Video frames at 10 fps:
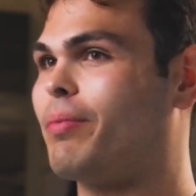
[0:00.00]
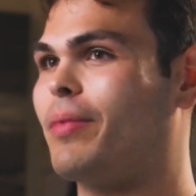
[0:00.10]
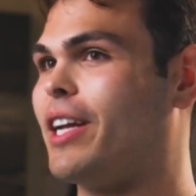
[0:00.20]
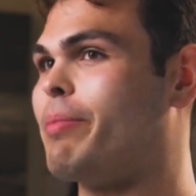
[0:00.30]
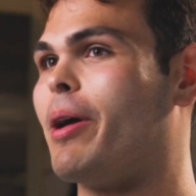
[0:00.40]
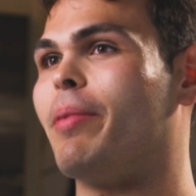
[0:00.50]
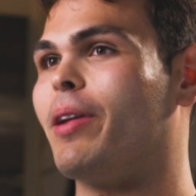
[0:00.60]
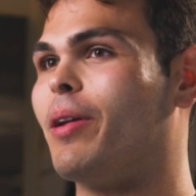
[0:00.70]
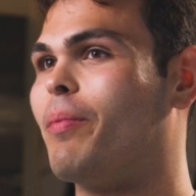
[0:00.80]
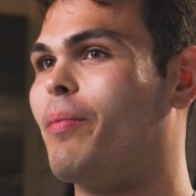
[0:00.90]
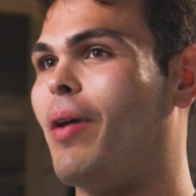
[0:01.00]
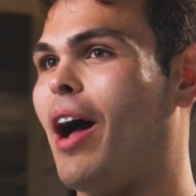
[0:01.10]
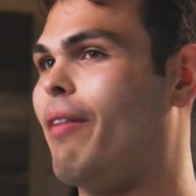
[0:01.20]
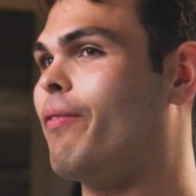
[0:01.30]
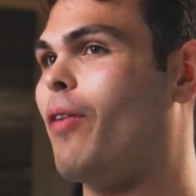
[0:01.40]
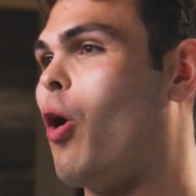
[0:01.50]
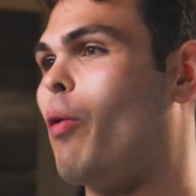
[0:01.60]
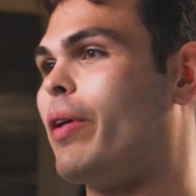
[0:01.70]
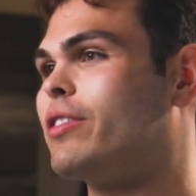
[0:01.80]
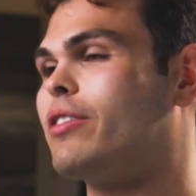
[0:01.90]
That's my opinion. I've
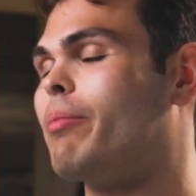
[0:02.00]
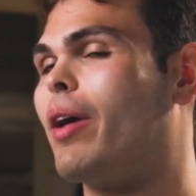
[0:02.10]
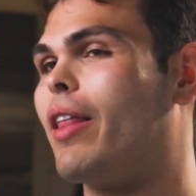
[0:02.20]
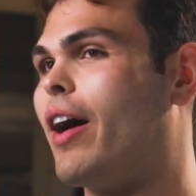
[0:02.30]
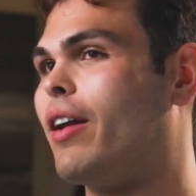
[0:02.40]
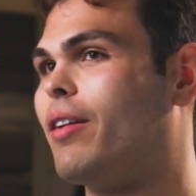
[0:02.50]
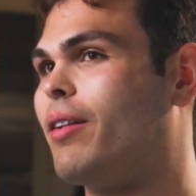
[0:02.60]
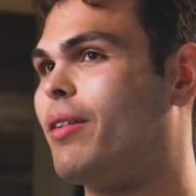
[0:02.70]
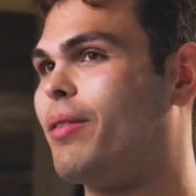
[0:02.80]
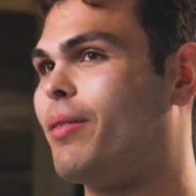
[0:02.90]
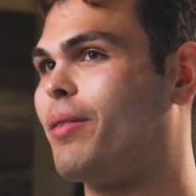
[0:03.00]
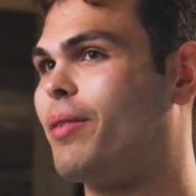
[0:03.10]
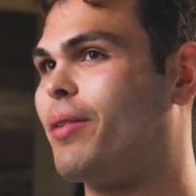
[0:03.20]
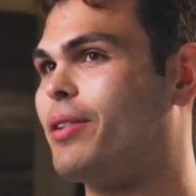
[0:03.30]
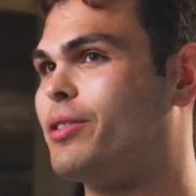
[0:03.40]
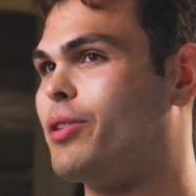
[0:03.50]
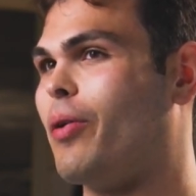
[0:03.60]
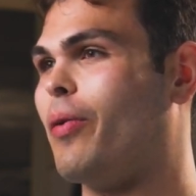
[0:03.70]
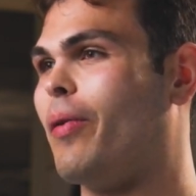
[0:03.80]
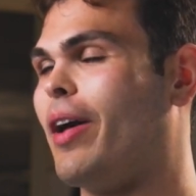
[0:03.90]
always stood by that.
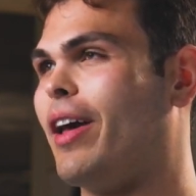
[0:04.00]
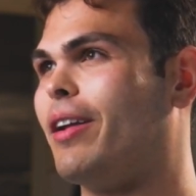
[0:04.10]
So,